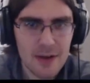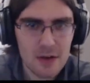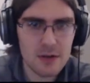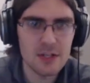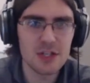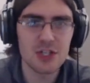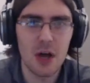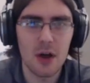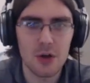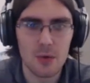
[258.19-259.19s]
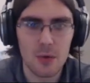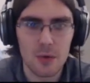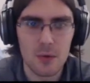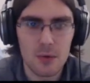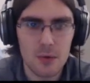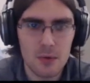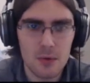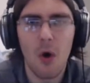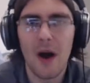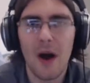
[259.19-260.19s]
Have I gotten in a circle?
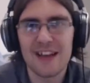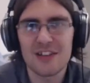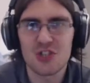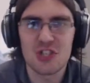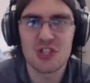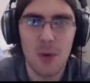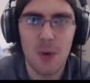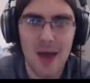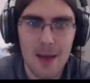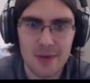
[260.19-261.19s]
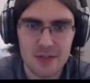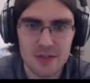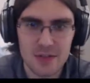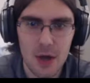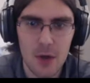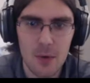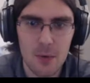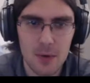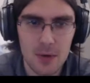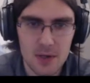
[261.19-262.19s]
Or I guess a square, because you know,
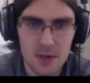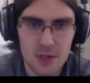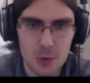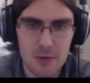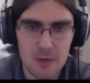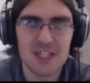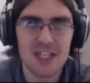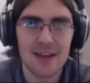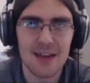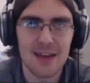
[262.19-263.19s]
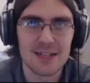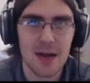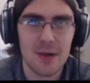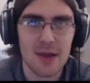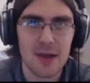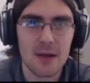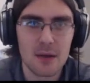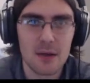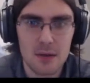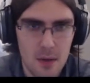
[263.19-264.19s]
it's quite rectangular down here.